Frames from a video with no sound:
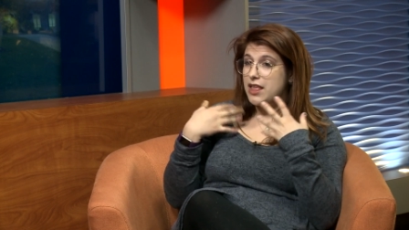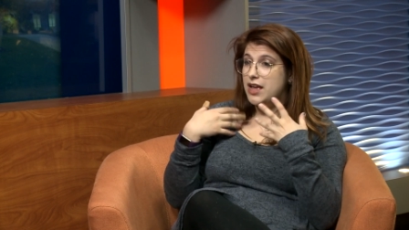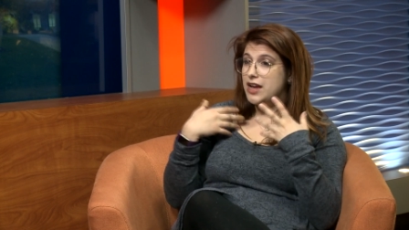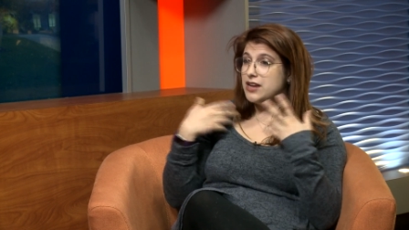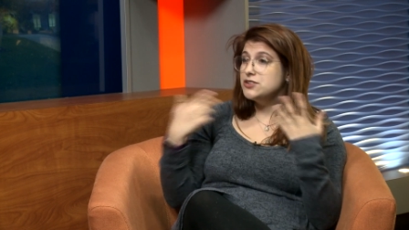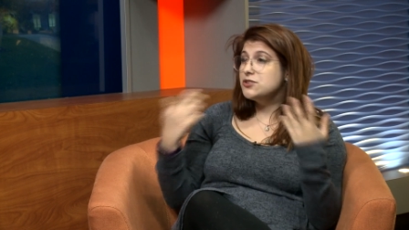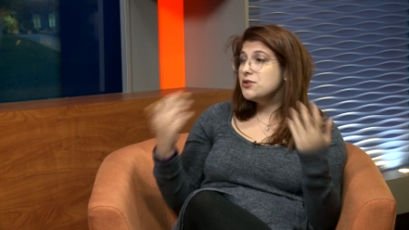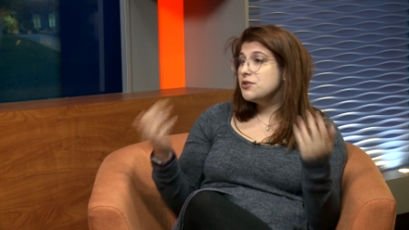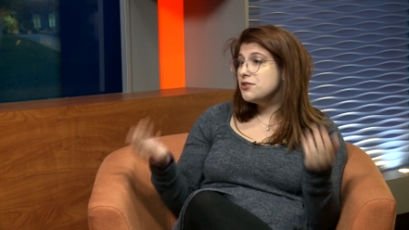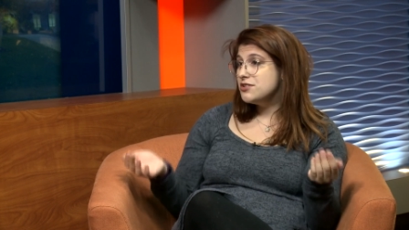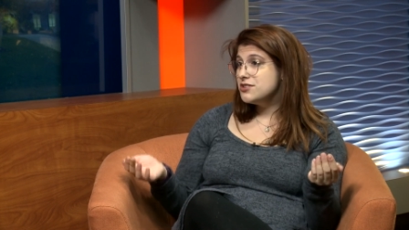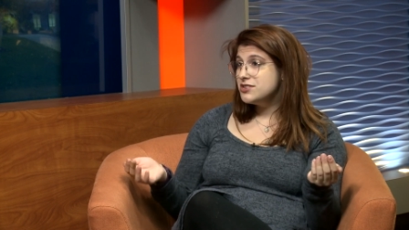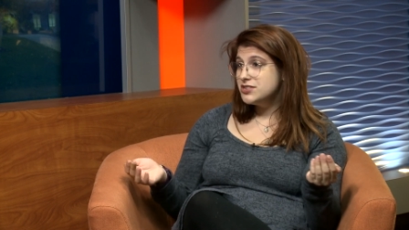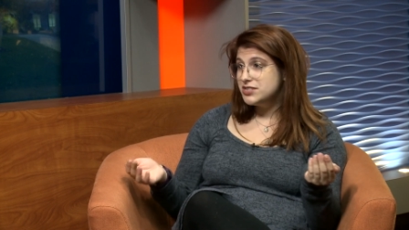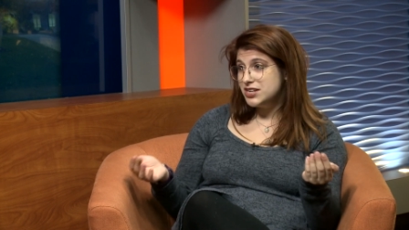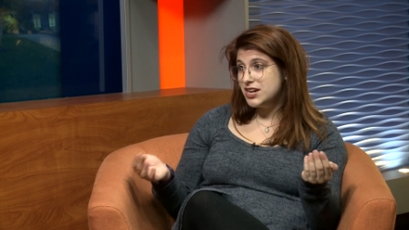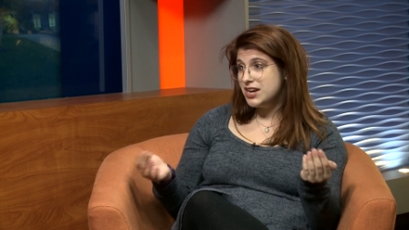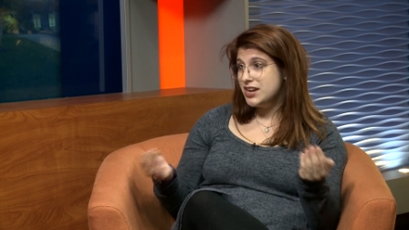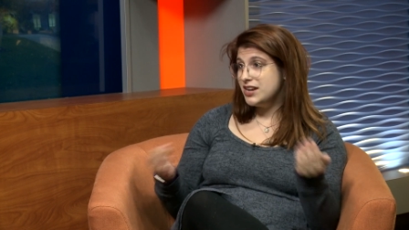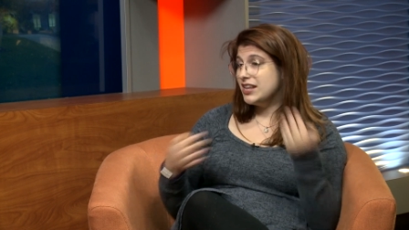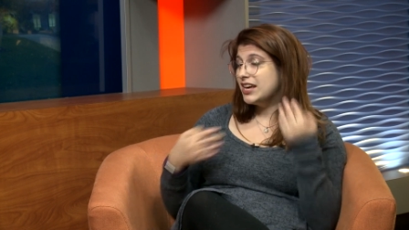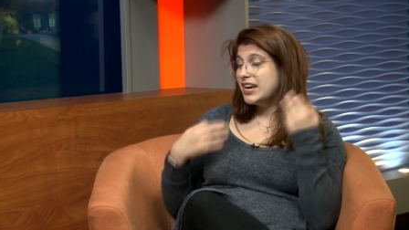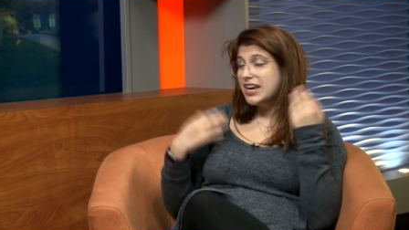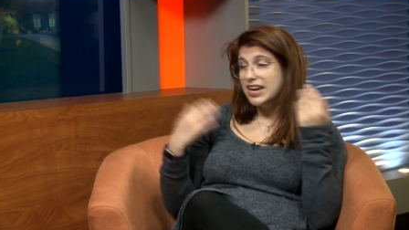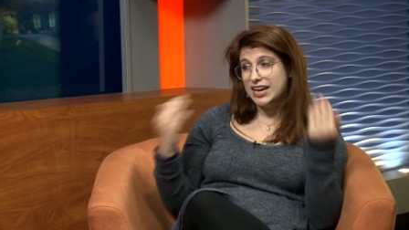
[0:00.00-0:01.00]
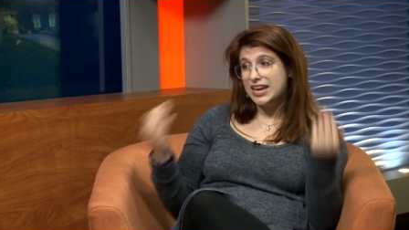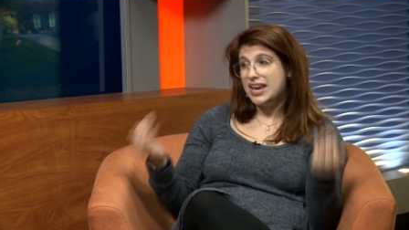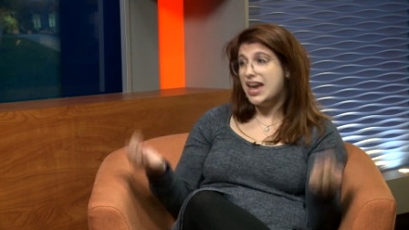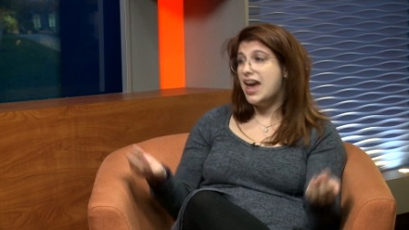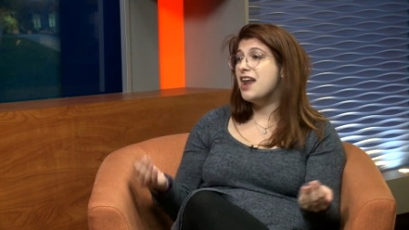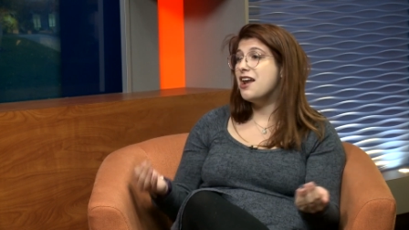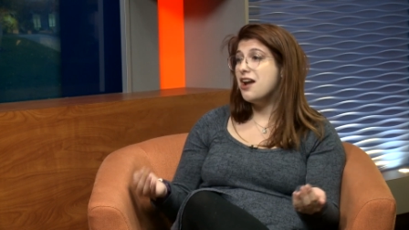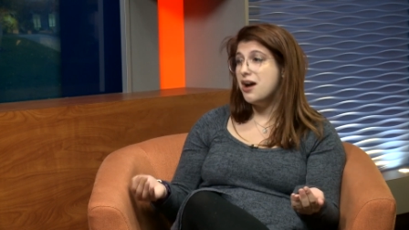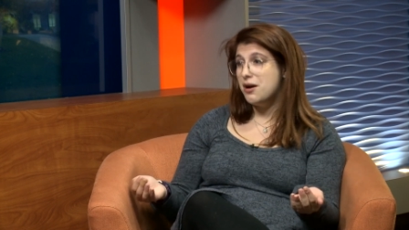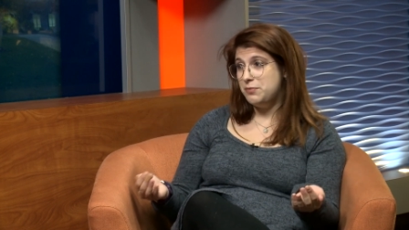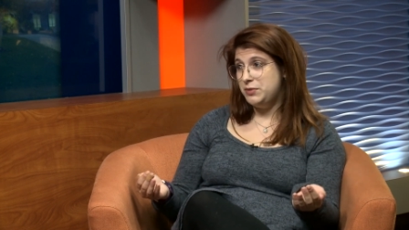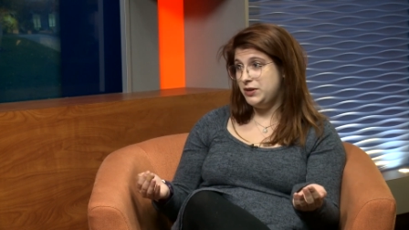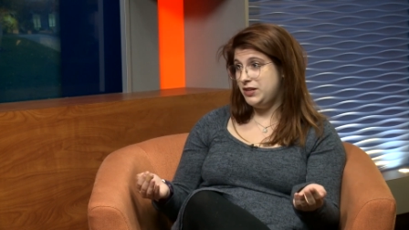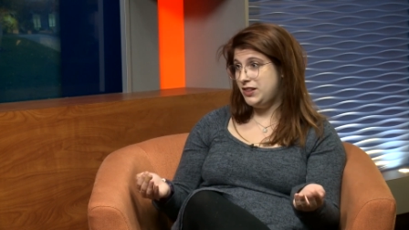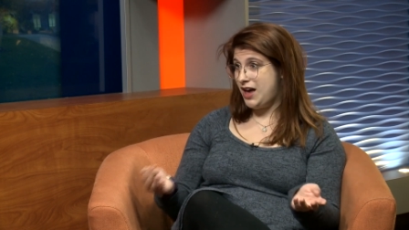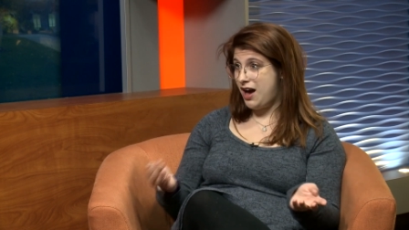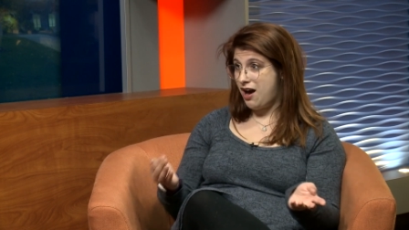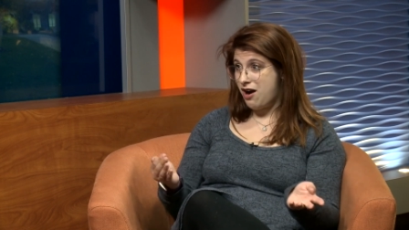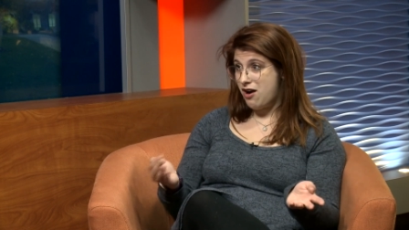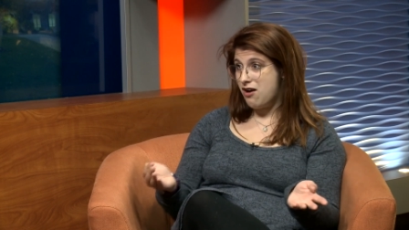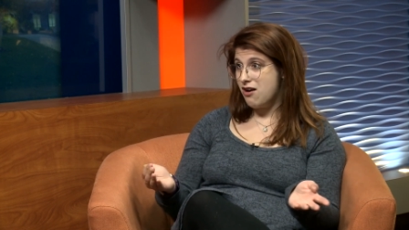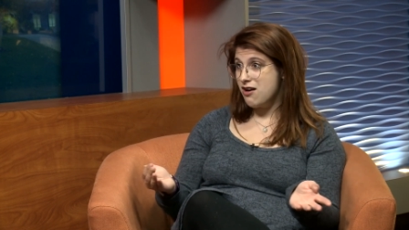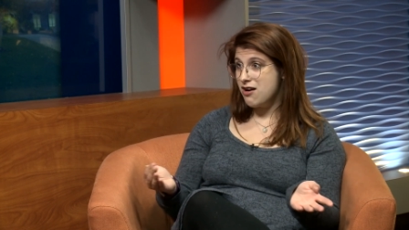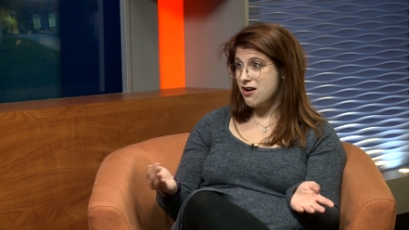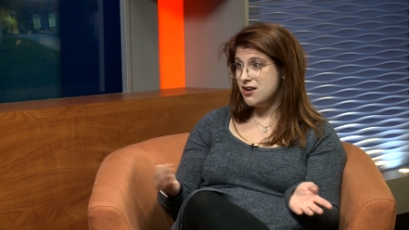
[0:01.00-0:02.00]
I don't understand, like, it cannot be
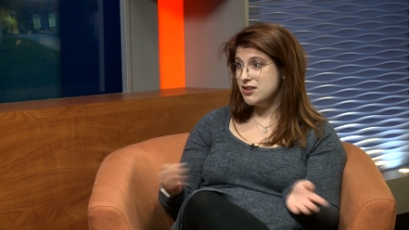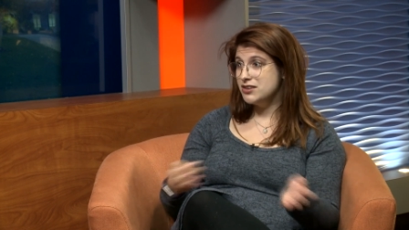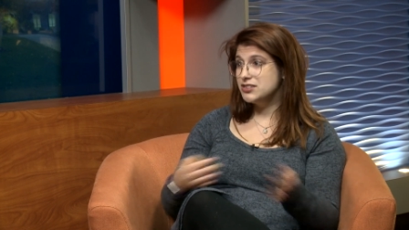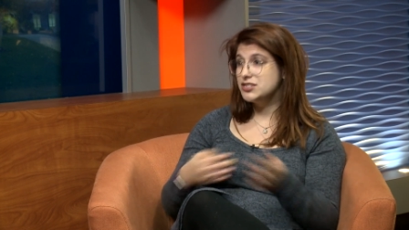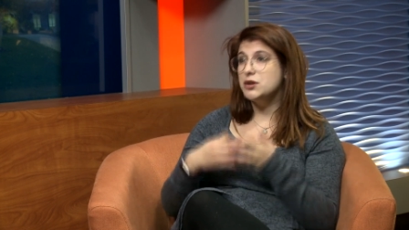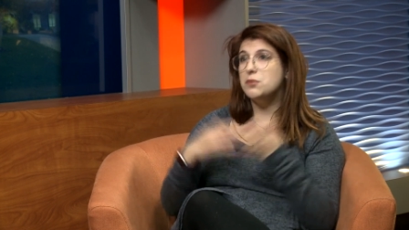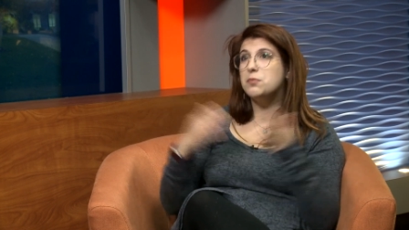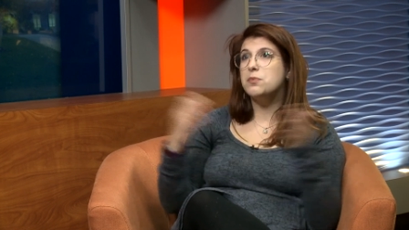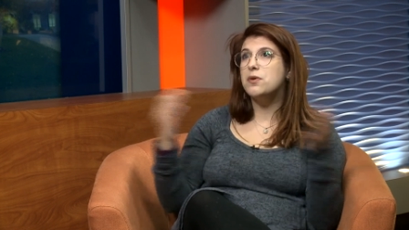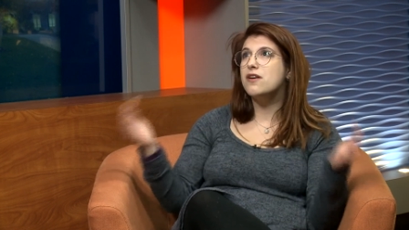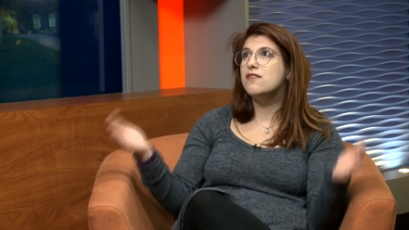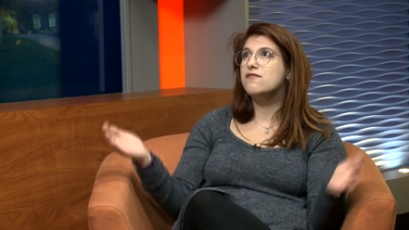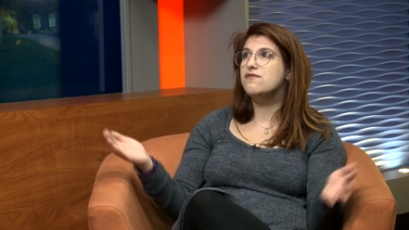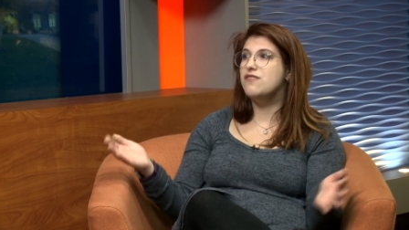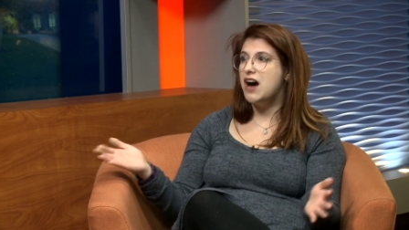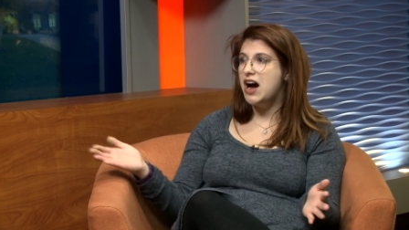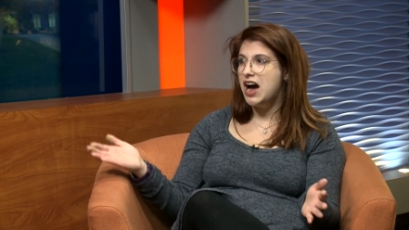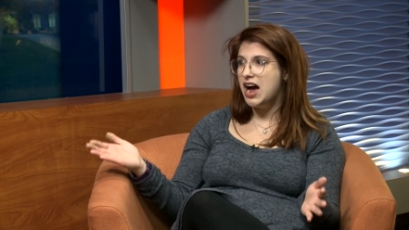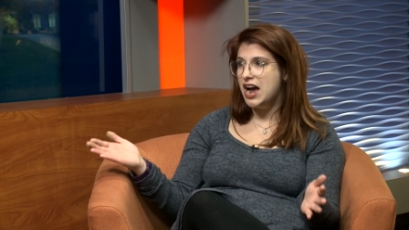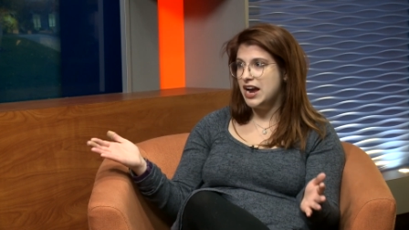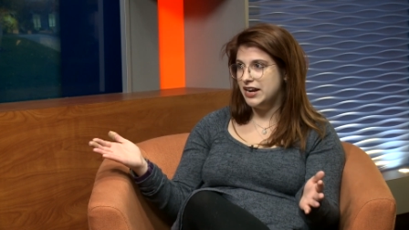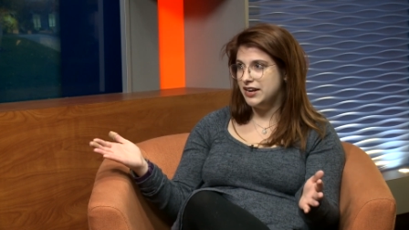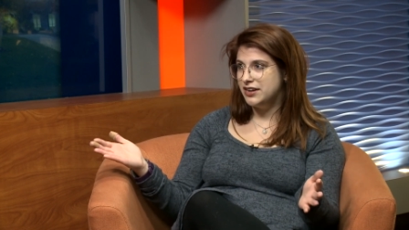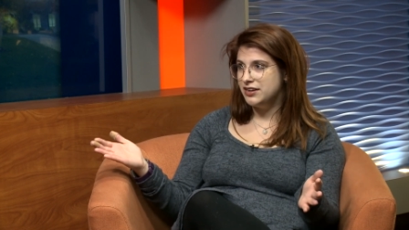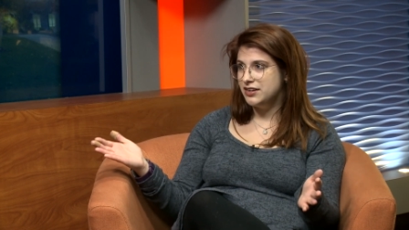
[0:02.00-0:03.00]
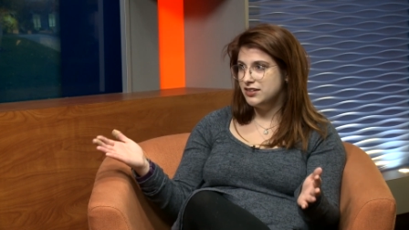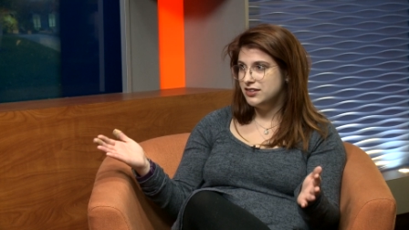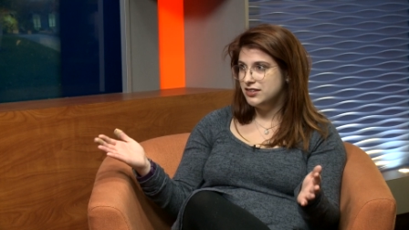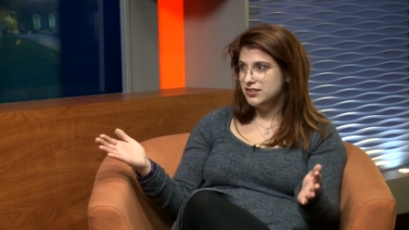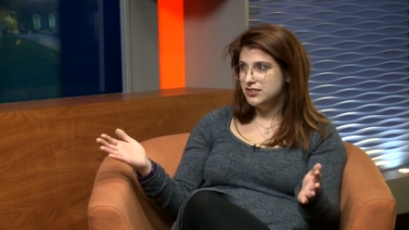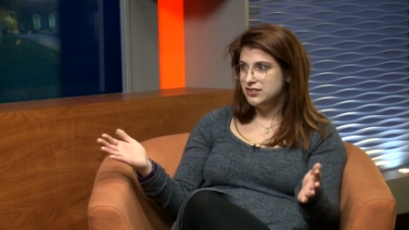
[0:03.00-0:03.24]
that hard to provide